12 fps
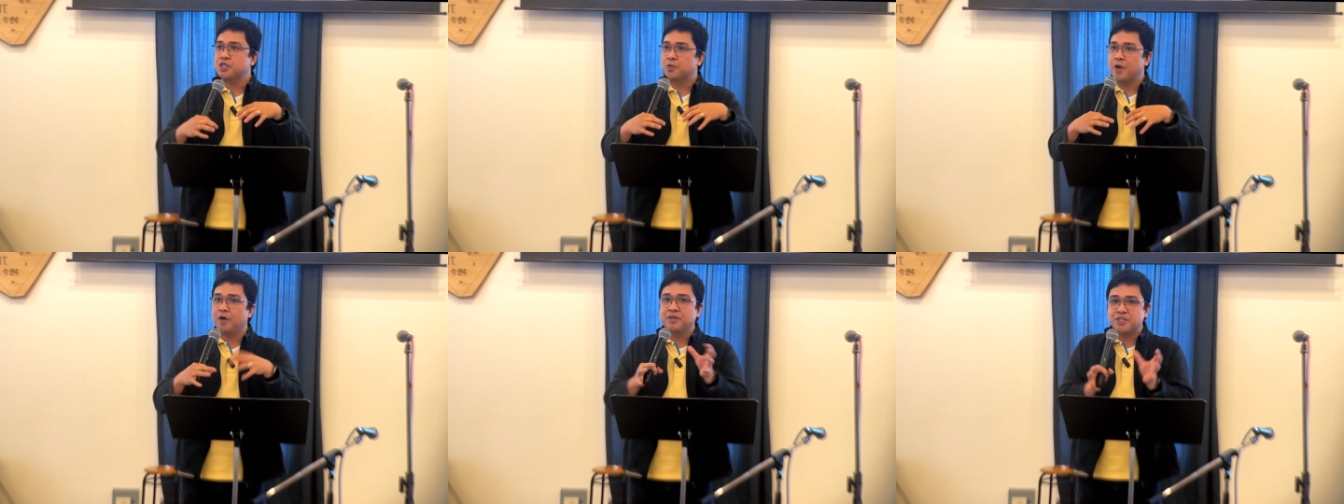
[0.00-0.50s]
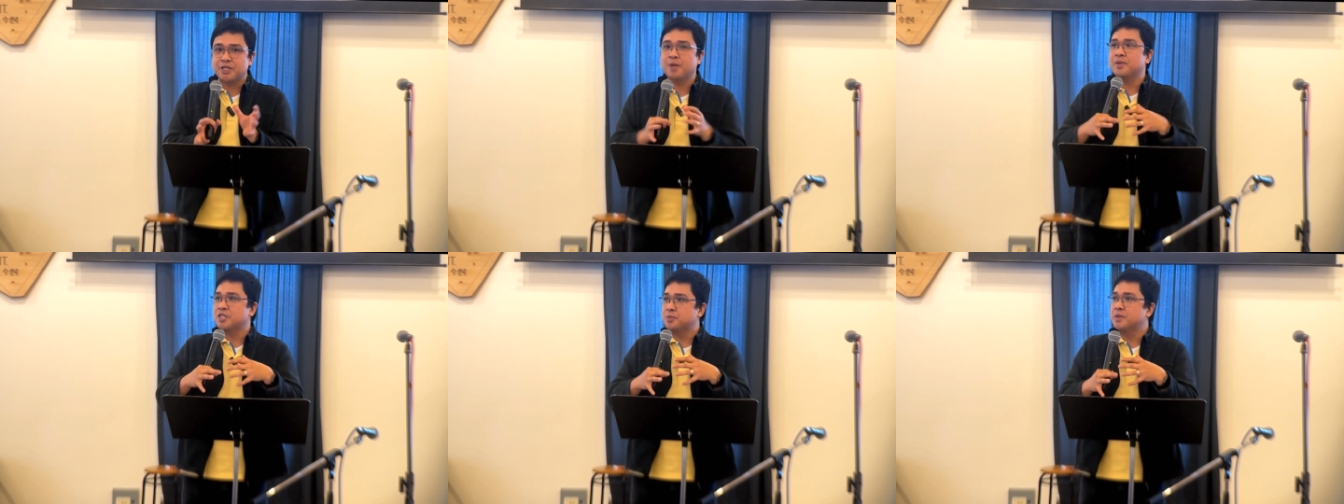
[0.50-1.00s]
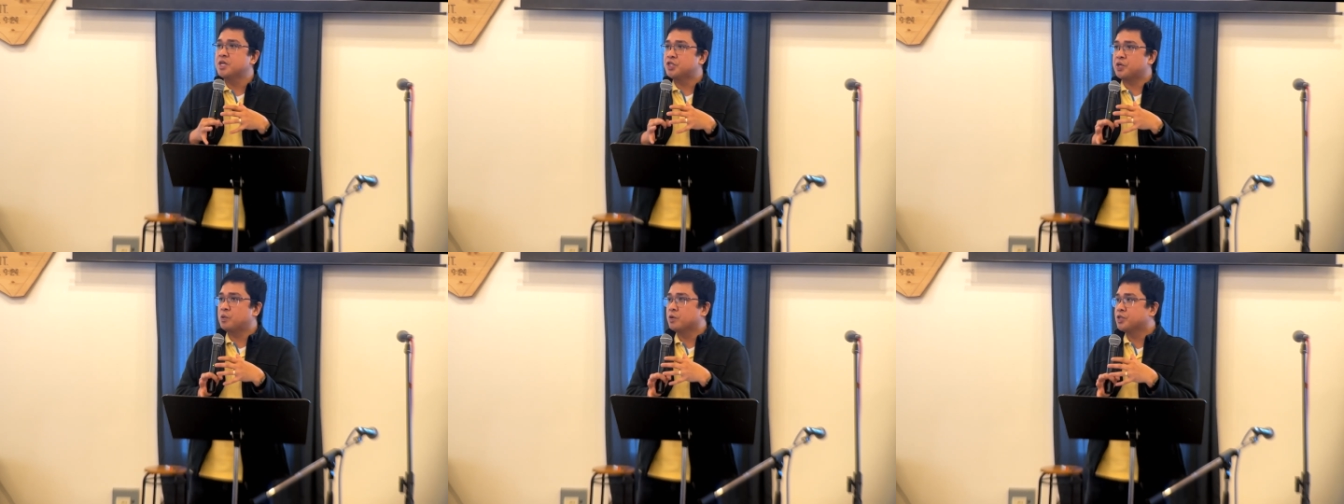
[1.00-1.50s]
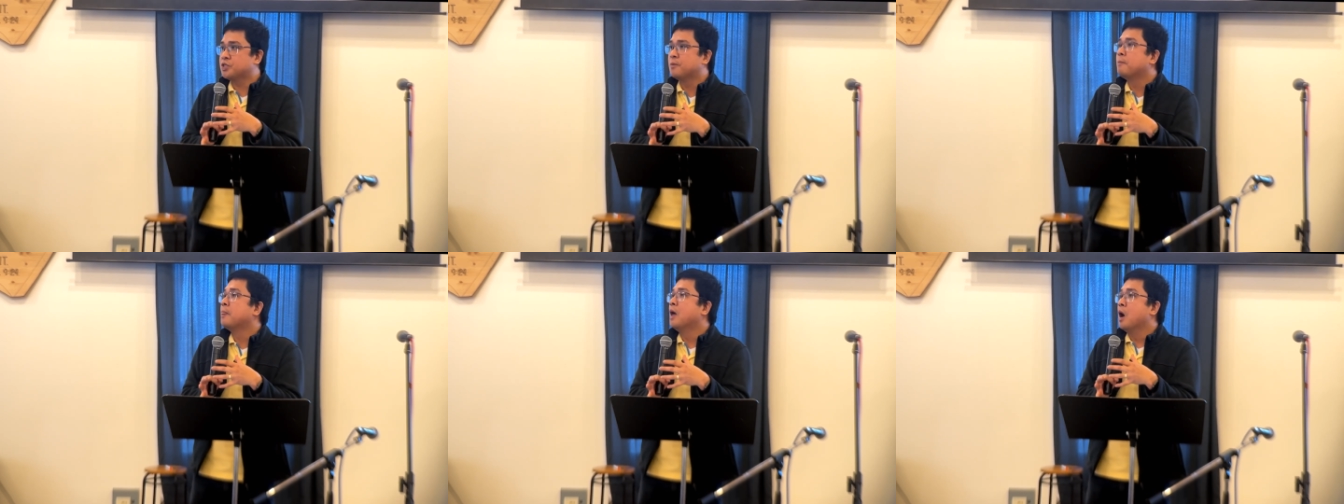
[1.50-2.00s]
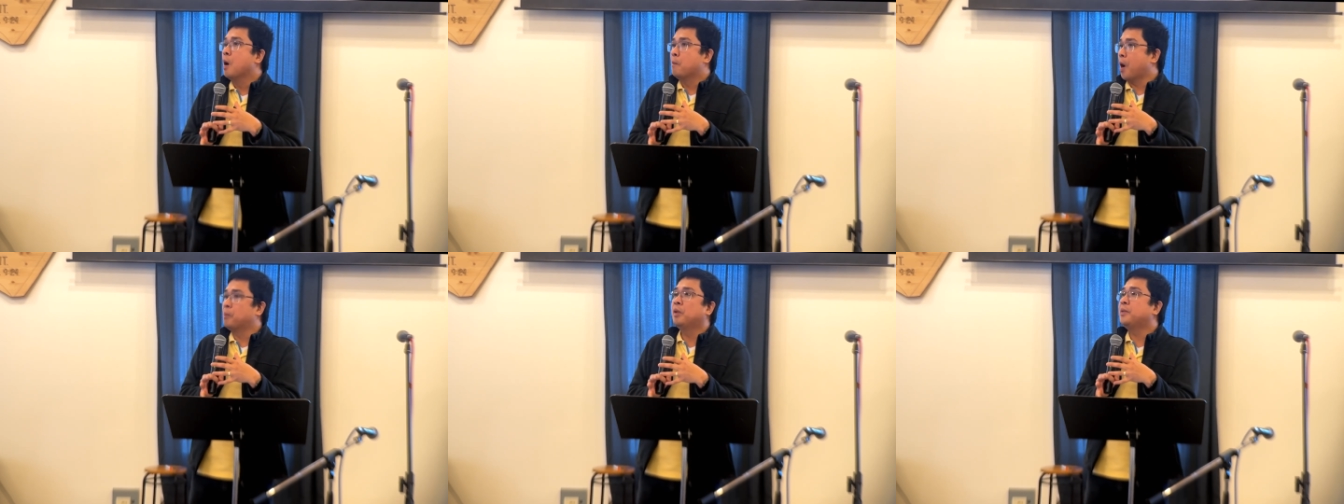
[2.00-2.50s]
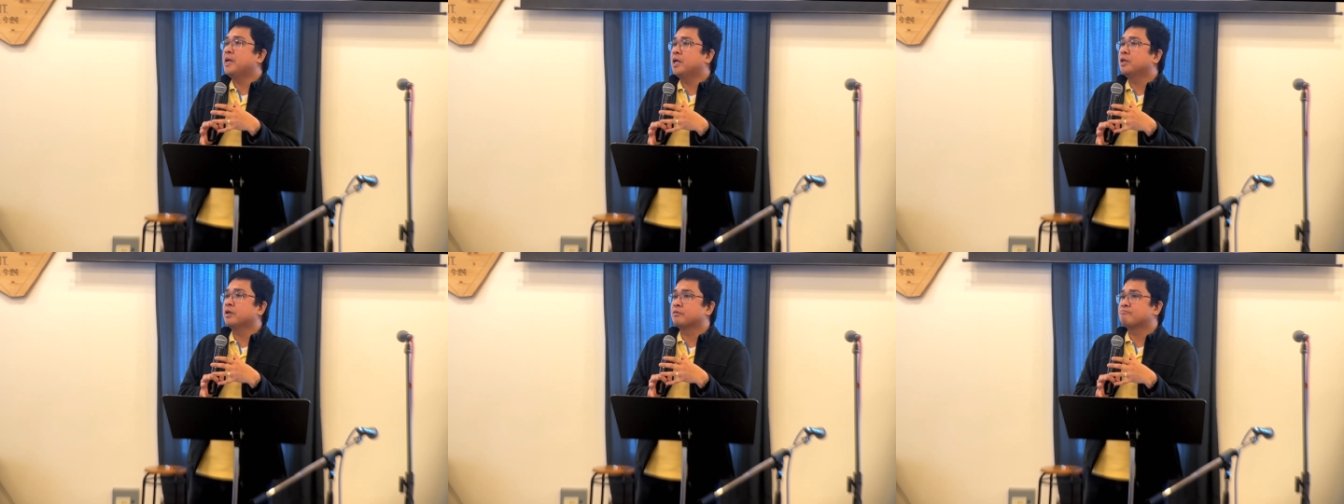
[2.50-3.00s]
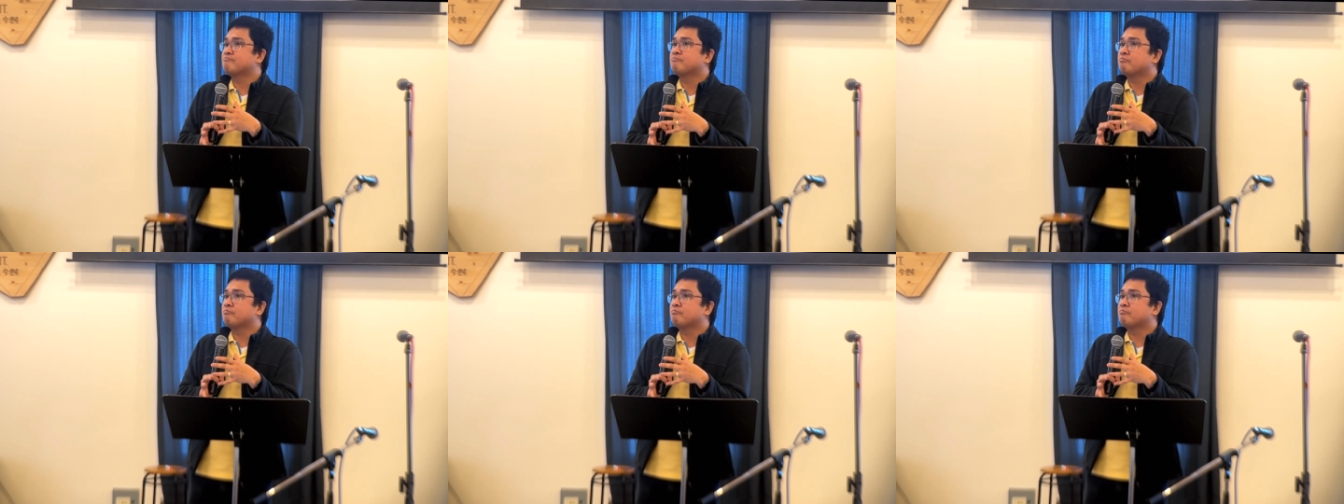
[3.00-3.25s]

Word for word: around this time in his ministry was probably in the